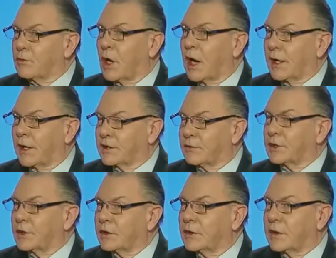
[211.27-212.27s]
Iran as a
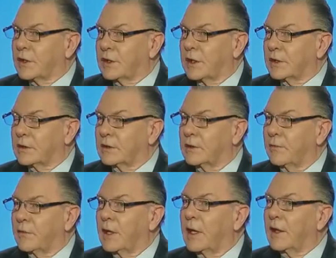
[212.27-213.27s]
result of the deal,
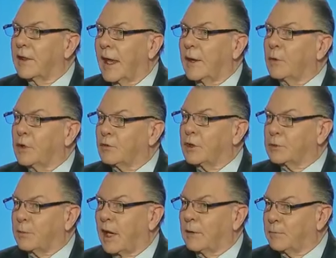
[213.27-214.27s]
they would
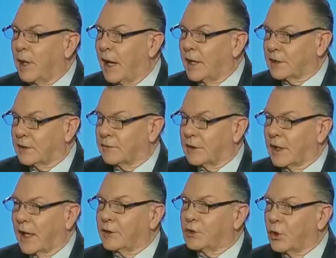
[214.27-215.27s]
respond positively
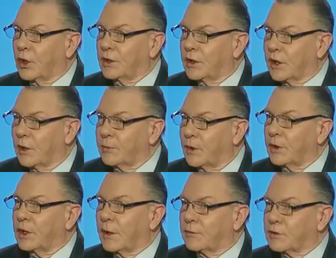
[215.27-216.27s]
and join the
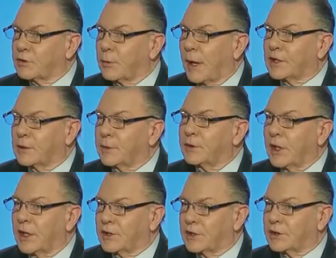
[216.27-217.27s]
community of responsible
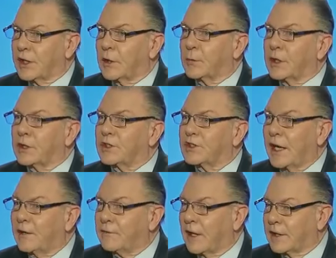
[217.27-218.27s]
nations, and it would
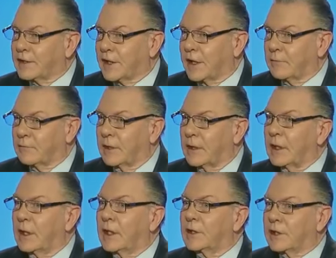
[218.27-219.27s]
incentivize them
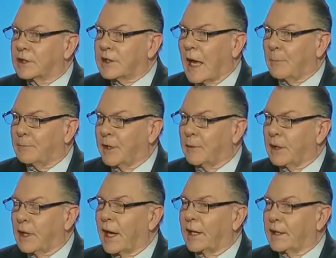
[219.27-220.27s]
to stop their
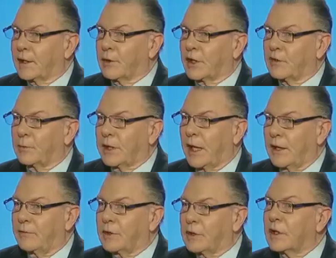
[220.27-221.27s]
malign and aggressive
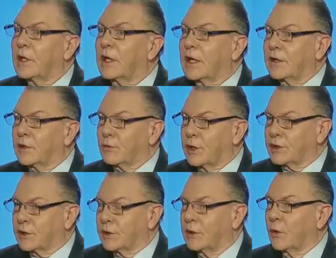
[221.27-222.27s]
behavior in the
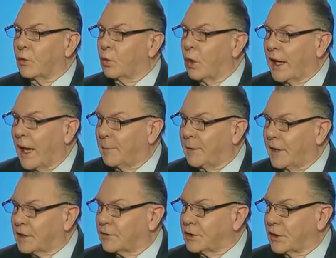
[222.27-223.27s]
region. What happened
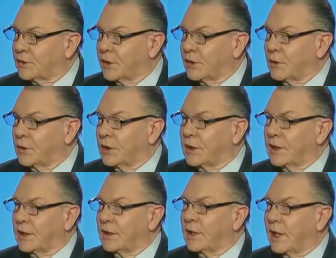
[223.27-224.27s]
as a result of the nuclear
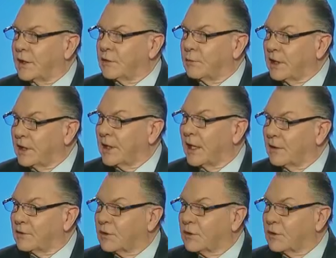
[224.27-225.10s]
deal and $100 million